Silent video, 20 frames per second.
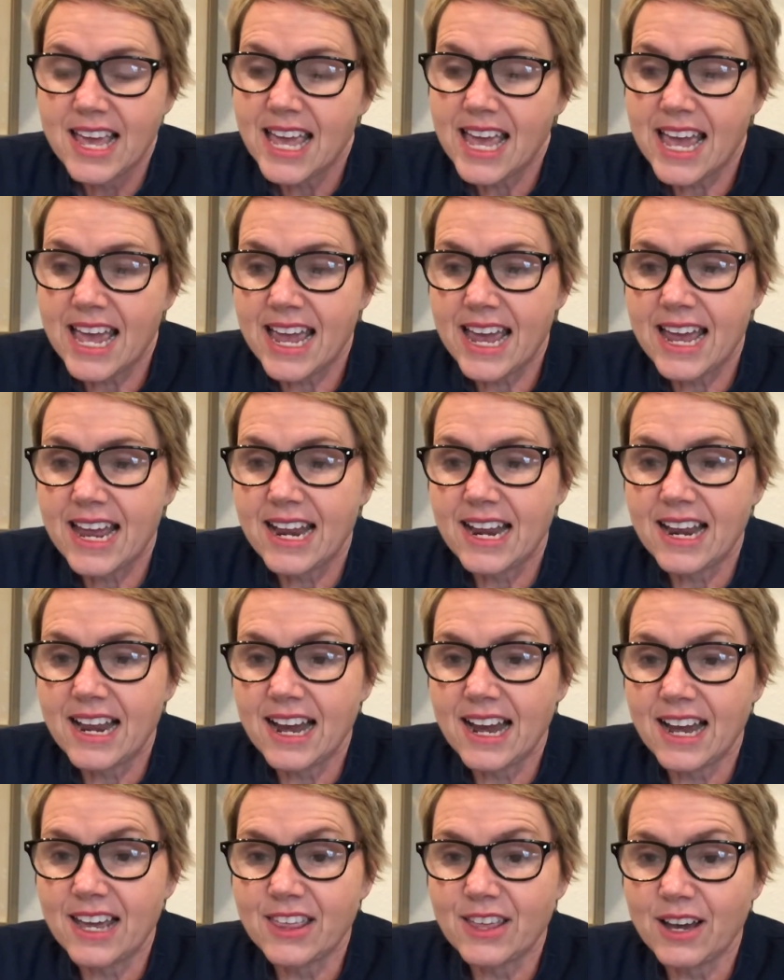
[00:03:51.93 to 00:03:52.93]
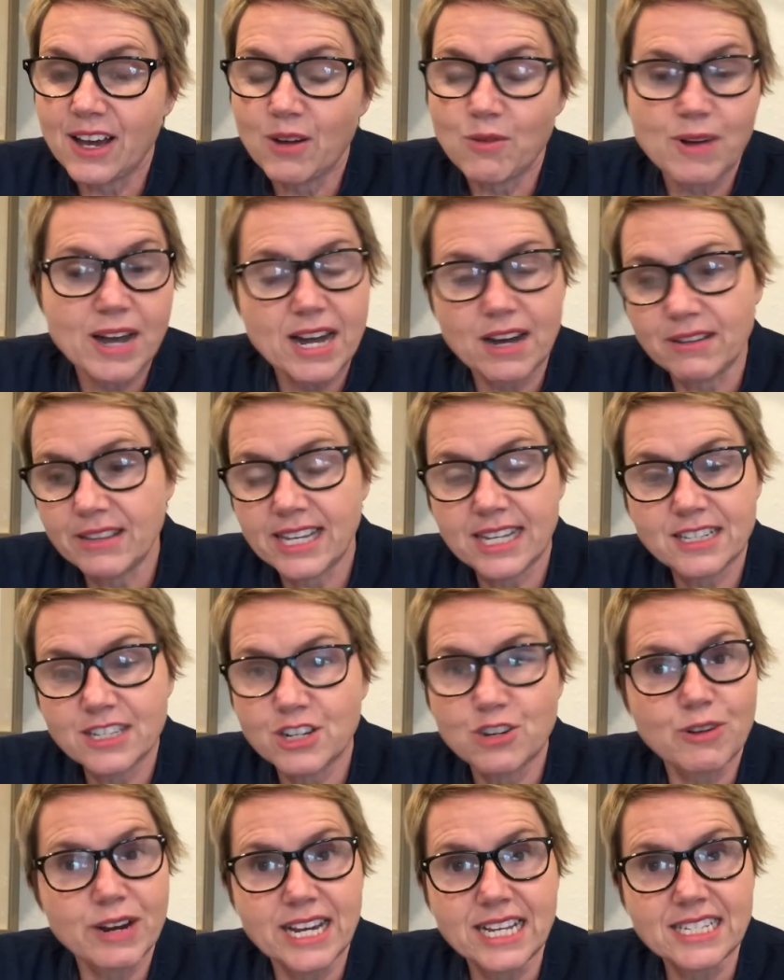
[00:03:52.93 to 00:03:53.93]
And I thought, wow, that's
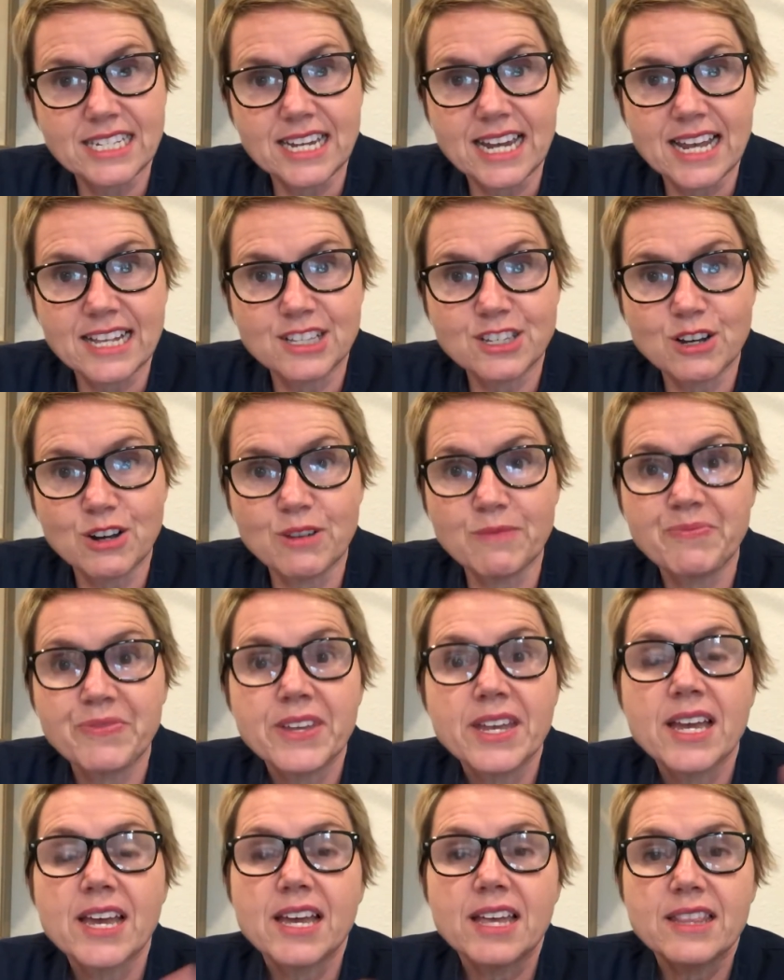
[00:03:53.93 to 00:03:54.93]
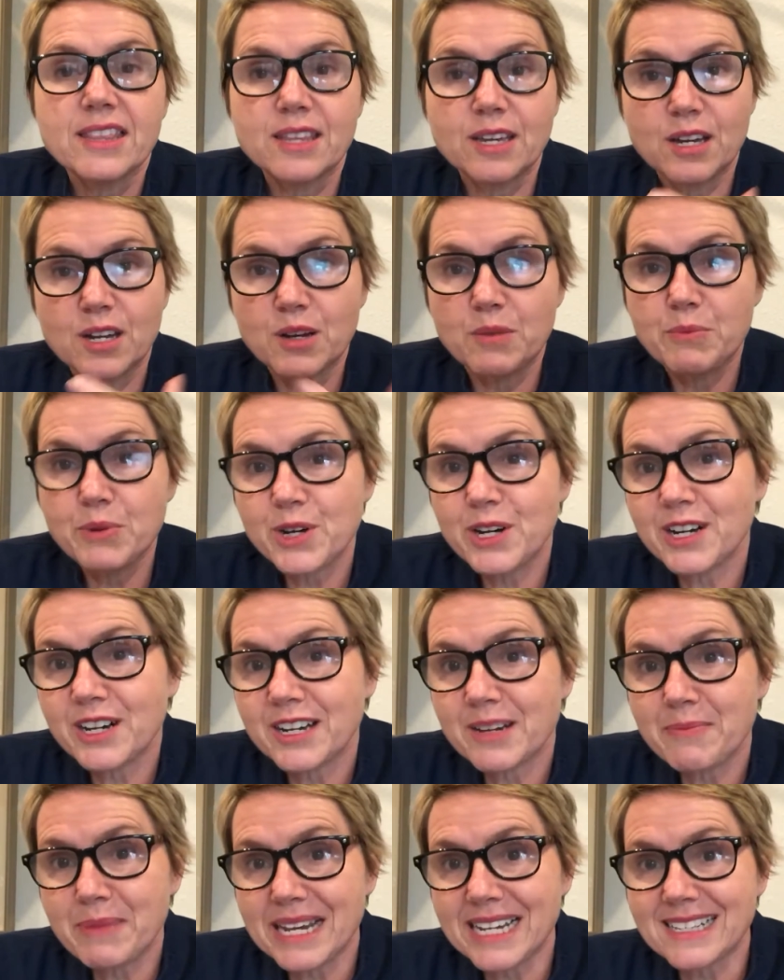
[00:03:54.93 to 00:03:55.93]
crazy. And so the
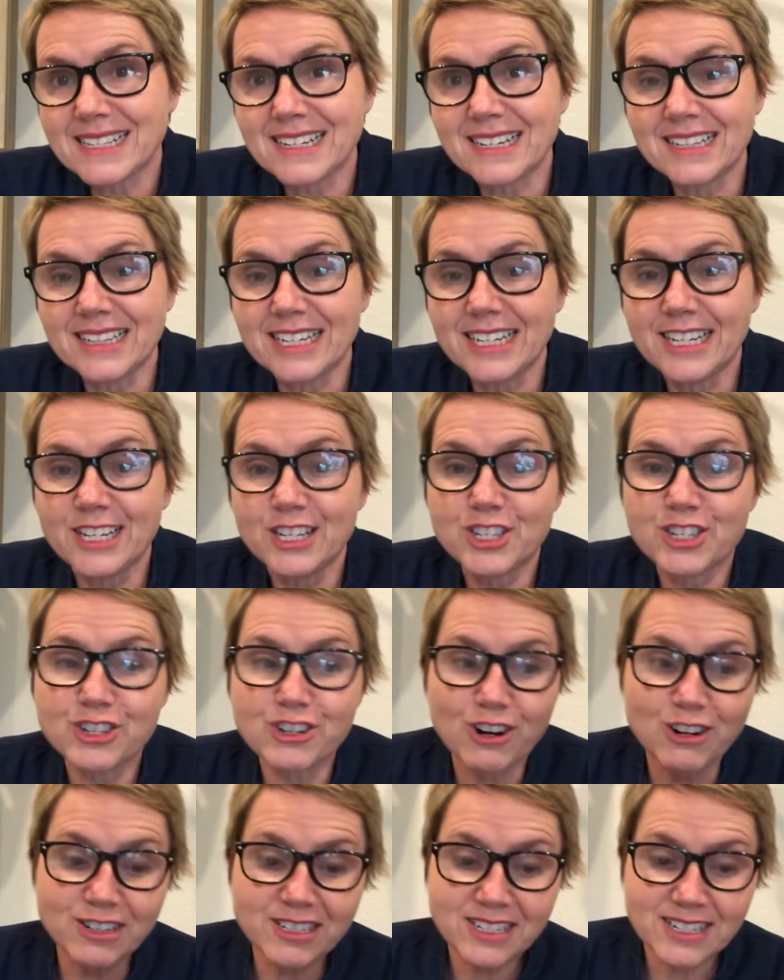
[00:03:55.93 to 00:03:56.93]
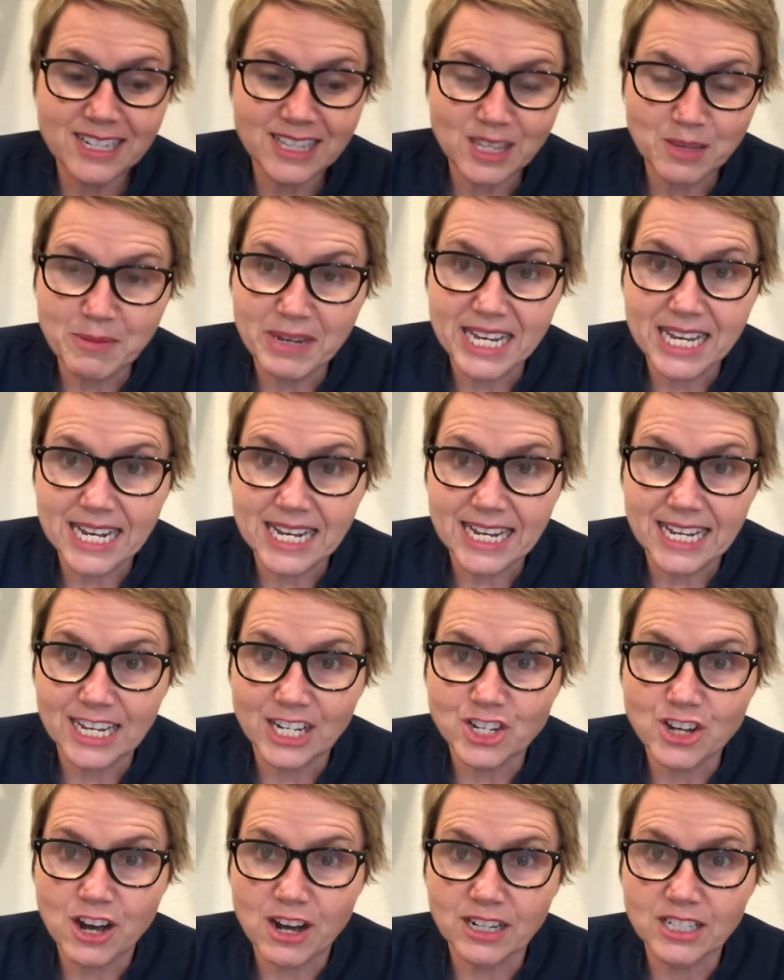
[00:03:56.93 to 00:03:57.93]
book basically starts at the beginning and
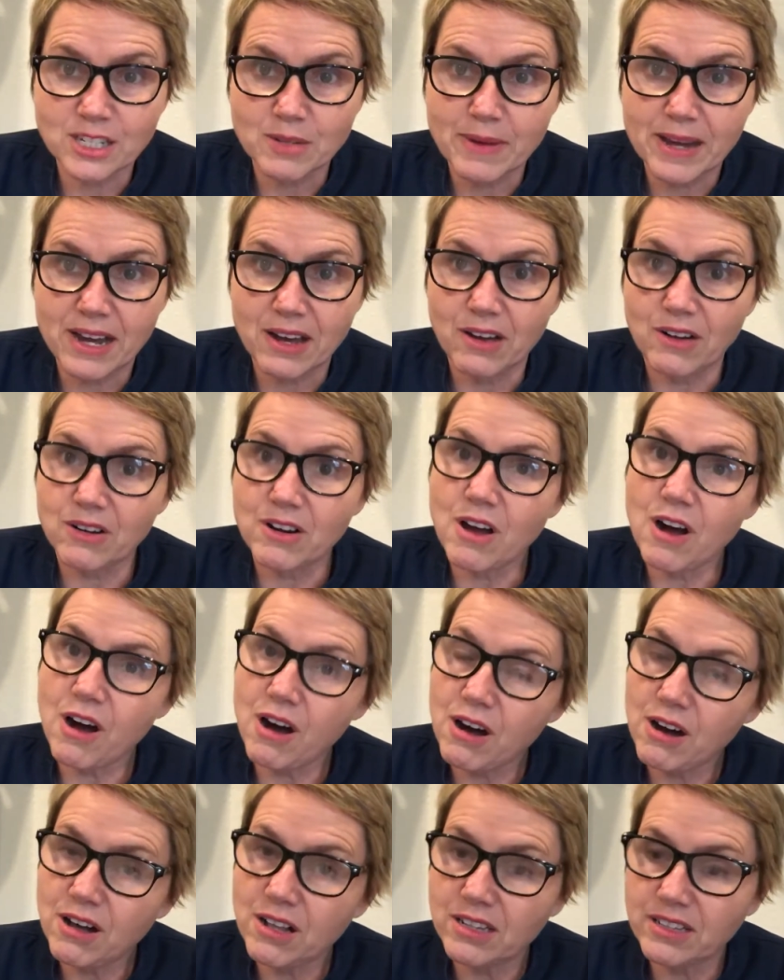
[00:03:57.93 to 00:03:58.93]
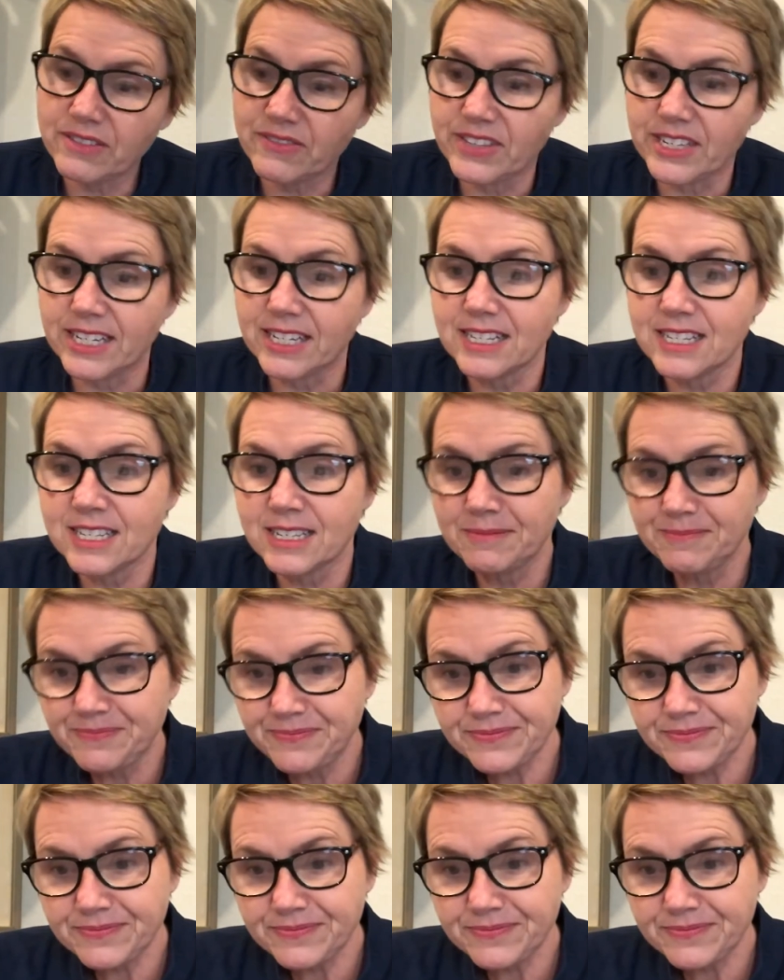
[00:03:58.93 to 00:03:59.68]
talks about all of this,